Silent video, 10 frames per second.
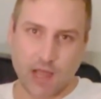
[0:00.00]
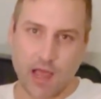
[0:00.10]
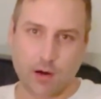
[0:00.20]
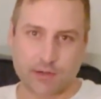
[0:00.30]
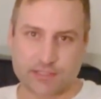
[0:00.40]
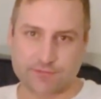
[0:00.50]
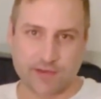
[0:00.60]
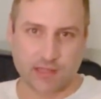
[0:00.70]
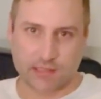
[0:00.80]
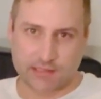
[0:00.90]
I always
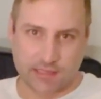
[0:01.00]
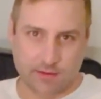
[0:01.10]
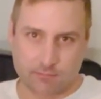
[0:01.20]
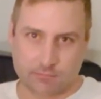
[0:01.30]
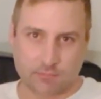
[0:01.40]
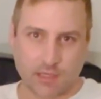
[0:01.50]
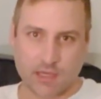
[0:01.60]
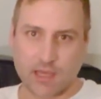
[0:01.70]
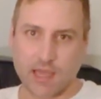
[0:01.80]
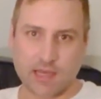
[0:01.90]
fail at them
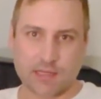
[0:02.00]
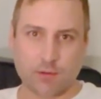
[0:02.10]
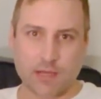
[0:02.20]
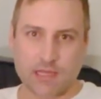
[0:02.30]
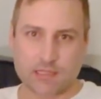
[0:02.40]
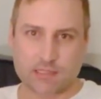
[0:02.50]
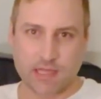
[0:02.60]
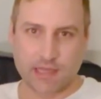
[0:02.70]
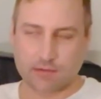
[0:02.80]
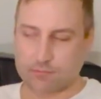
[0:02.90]
anyways,
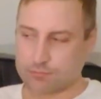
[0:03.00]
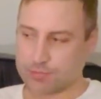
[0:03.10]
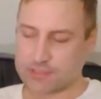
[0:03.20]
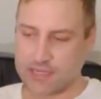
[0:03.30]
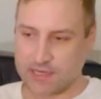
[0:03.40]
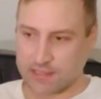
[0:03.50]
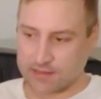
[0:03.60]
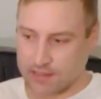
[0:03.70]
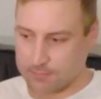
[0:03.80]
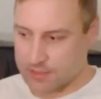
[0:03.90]
like pretending that
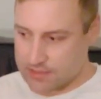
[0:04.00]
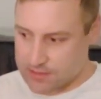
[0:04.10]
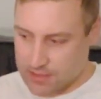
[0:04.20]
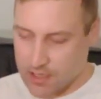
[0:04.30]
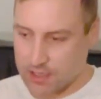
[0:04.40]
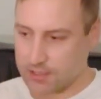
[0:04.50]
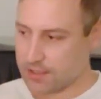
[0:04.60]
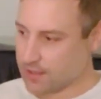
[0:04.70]
I'm gonna start,